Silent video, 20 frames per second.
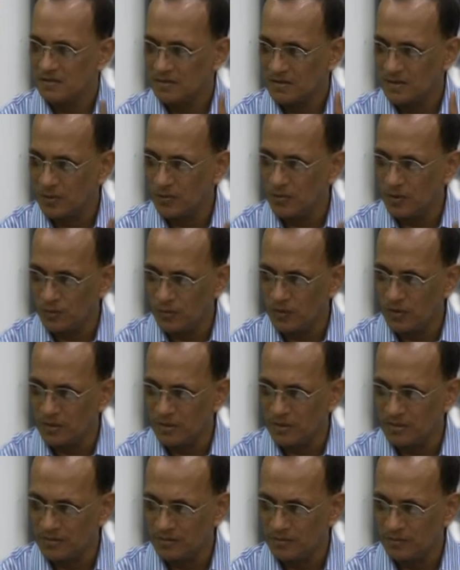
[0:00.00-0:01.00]
Number
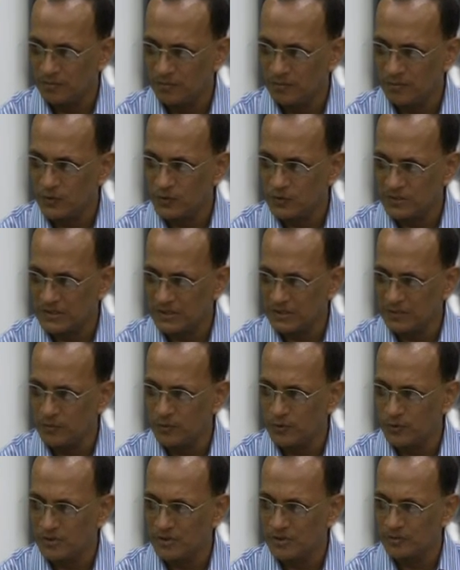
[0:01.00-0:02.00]
one most
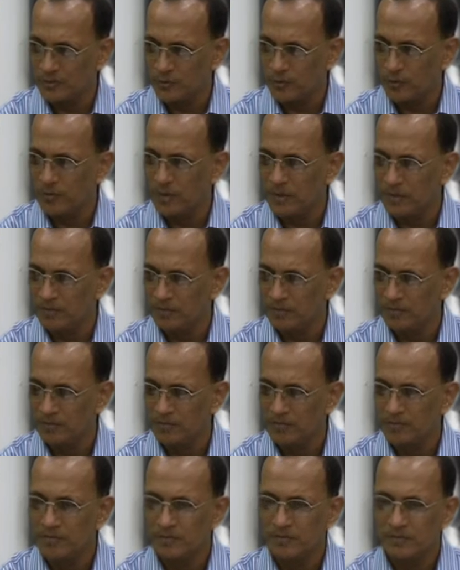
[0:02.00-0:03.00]
important problem
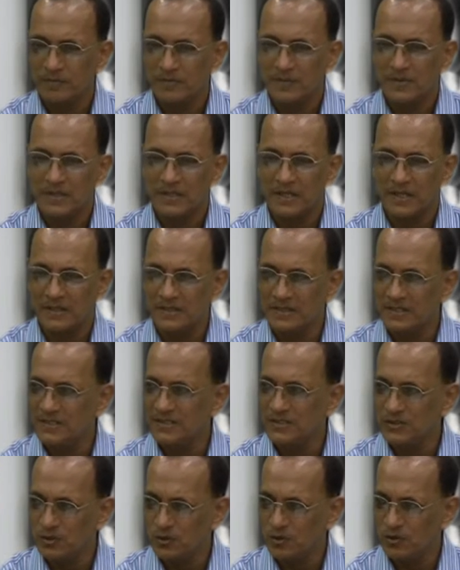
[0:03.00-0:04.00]
in
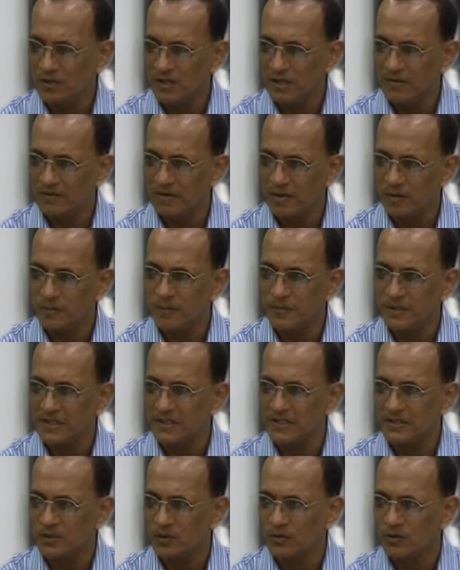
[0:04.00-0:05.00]
this neurodevelopment
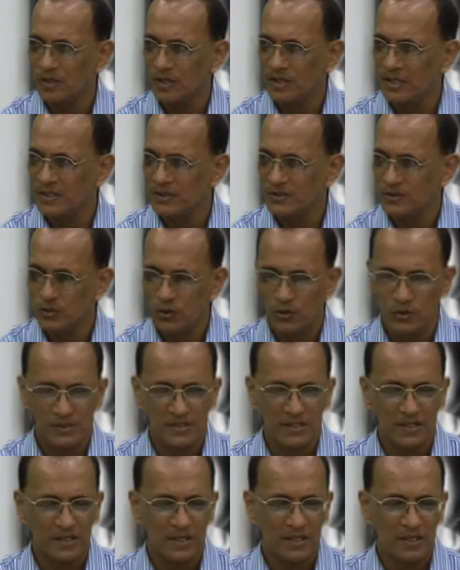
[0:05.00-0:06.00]
disorder is
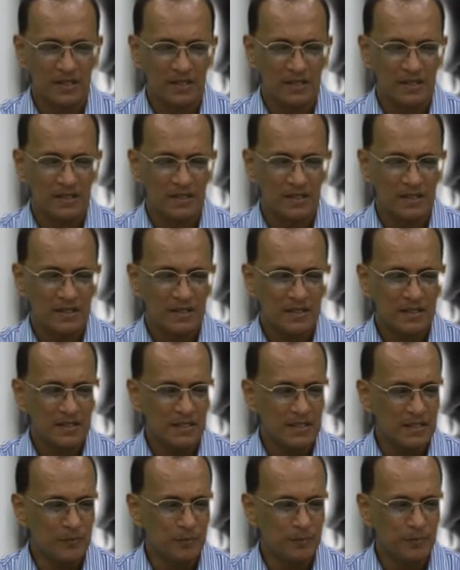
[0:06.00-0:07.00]
social
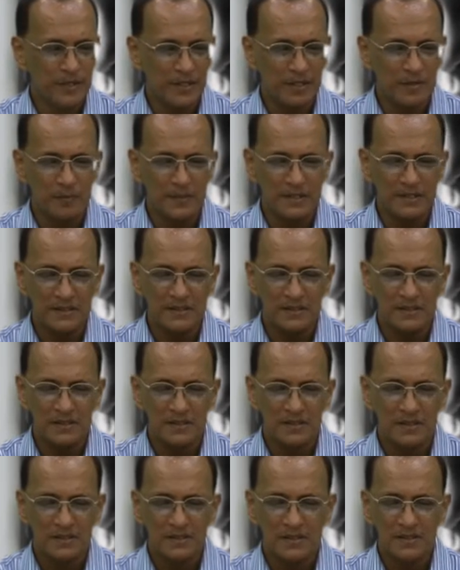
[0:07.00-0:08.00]
impairment,
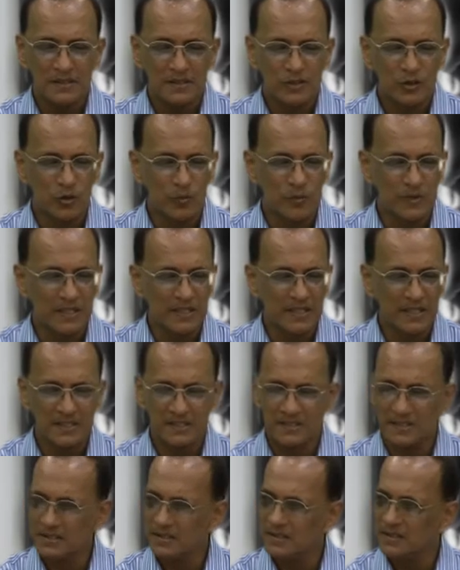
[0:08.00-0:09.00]

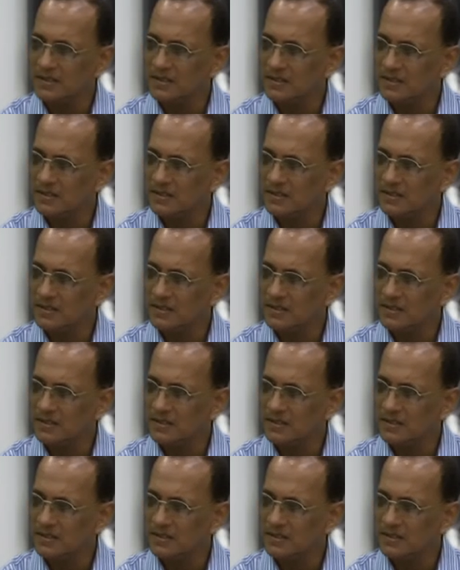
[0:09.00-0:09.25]
communication